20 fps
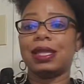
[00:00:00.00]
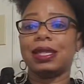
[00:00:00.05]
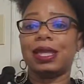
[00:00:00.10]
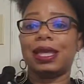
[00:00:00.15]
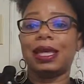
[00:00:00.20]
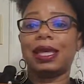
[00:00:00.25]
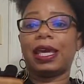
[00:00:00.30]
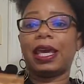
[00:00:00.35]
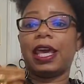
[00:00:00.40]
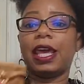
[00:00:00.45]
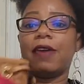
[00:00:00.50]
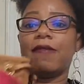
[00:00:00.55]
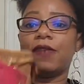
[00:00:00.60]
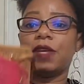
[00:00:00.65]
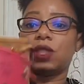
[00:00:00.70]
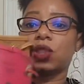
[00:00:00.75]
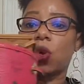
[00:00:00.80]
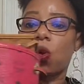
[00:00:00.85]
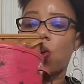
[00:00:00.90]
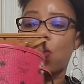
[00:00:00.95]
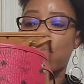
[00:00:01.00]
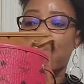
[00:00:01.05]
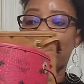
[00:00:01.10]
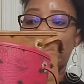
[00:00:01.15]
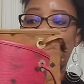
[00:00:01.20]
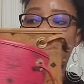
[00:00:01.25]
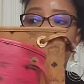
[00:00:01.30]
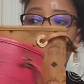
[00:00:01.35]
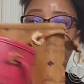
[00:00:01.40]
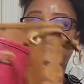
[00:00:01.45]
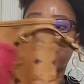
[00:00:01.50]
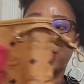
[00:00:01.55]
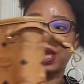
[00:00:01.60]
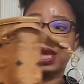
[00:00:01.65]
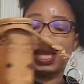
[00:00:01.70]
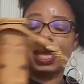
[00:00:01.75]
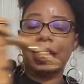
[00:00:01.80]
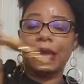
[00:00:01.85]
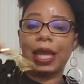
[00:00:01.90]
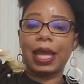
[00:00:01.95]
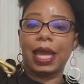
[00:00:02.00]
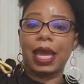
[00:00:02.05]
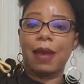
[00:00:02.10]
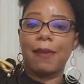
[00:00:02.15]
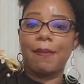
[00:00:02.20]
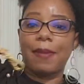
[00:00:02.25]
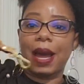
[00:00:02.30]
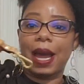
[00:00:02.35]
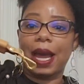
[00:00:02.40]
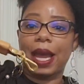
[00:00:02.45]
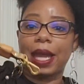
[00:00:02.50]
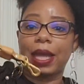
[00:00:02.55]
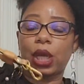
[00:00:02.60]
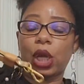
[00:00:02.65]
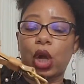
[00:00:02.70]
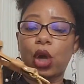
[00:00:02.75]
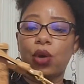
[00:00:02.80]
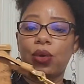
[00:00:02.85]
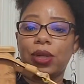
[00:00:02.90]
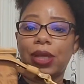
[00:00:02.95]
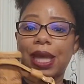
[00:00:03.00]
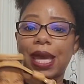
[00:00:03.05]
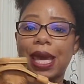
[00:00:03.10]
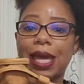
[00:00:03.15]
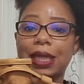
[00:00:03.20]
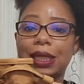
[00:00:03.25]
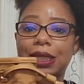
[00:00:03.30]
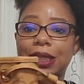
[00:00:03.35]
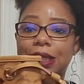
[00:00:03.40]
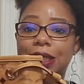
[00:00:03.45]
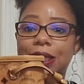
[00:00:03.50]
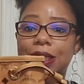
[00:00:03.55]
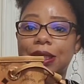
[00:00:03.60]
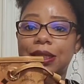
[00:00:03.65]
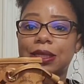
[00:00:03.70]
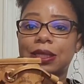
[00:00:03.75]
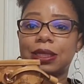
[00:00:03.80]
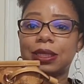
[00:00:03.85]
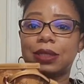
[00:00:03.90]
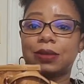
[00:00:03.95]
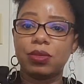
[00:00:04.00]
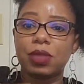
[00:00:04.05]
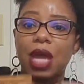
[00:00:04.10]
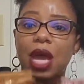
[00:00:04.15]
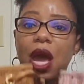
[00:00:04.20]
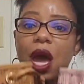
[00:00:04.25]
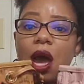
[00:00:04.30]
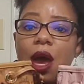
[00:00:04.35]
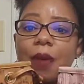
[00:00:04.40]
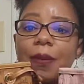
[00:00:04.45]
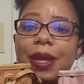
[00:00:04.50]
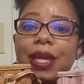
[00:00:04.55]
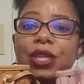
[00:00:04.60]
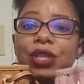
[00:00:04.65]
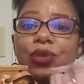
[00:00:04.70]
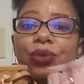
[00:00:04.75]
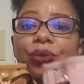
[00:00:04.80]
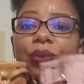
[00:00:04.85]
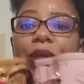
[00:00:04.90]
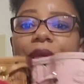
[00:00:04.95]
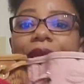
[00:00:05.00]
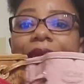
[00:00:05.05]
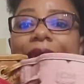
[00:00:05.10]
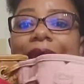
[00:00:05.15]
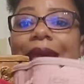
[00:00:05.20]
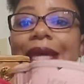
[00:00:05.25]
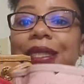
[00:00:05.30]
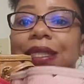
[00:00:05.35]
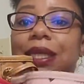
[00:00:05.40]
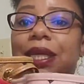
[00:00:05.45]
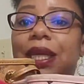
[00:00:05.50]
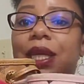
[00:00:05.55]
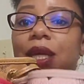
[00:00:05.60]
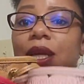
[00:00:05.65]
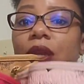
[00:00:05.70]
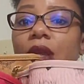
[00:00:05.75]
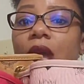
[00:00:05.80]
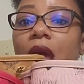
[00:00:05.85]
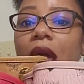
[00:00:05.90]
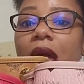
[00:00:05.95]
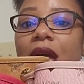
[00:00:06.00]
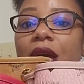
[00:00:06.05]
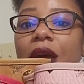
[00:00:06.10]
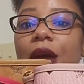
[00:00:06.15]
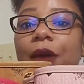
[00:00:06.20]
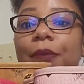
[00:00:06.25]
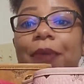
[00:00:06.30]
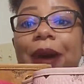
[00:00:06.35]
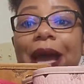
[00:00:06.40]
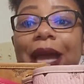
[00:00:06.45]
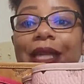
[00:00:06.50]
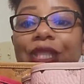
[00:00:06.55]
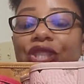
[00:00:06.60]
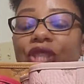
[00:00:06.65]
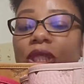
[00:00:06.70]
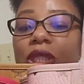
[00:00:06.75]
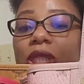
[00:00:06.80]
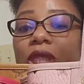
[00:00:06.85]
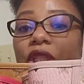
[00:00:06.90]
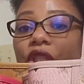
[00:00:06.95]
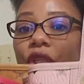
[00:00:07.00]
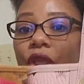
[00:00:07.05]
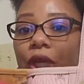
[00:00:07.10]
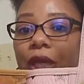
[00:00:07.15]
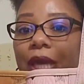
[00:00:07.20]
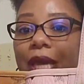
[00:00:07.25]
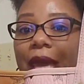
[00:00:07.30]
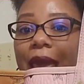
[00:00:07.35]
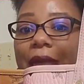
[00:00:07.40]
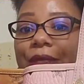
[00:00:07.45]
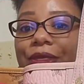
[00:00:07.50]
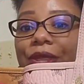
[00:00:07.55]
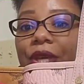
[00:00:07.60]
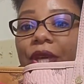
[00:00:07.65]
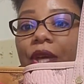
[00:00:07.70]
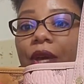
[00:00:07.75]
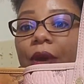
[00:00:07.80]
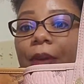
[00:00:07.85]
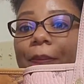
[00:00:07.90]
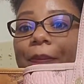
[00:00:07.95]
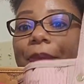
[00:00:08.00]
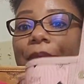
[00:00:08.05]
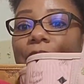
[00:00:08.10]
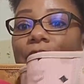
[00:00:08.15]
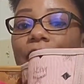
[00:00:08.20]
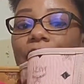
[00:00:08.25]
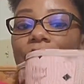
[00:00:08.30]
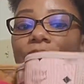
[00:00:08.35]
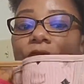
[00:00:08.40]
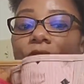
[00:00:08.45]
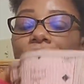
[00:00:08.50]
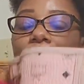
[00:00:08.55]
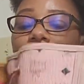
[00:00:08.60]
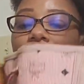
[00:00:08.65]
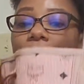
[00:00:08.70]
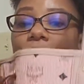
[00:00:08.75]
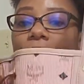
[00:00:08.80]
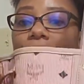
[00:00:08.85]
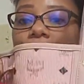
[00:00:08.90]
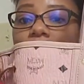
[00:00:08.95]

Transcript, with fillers: the canvas on my red and my cognac Liz. Um, you really can't tell by just looking at them, but if you feel